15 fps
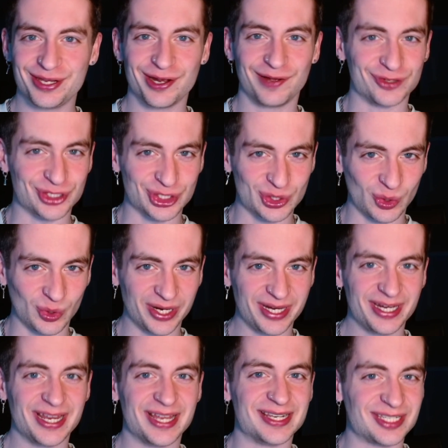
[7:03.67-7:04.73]
of the story
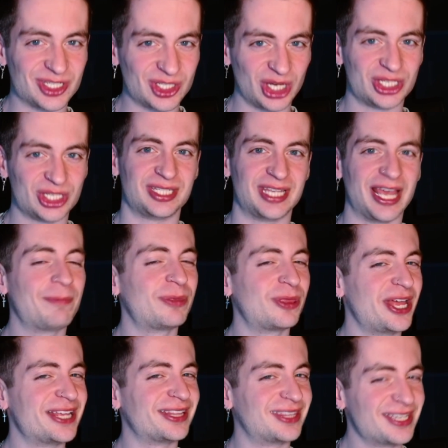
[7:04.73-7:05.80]
in such depth
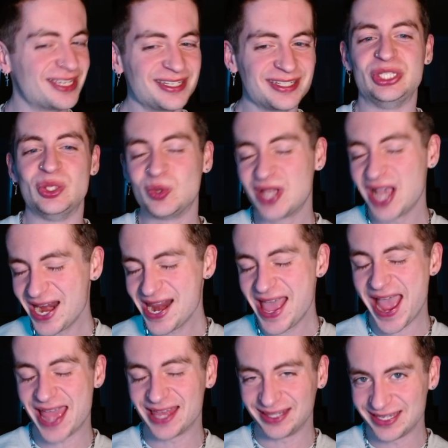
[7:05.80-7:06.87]
like this, you gotta
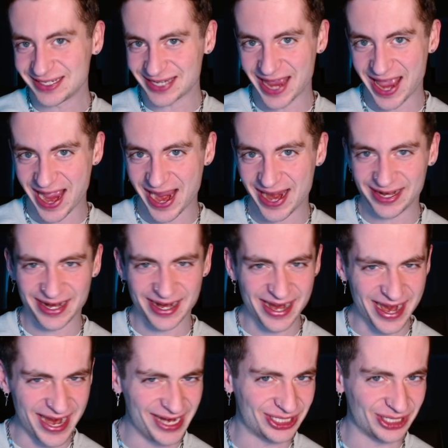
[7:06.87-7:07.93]
at least add
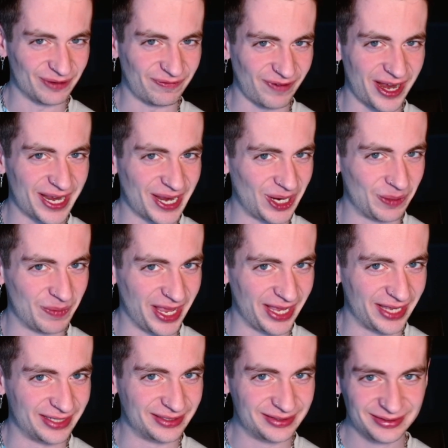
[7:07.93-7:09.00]
HFIL,
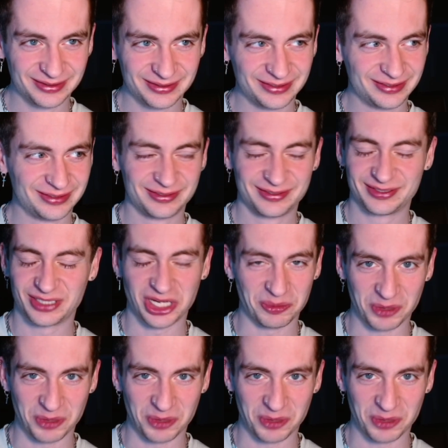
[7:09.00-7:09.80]
man. Come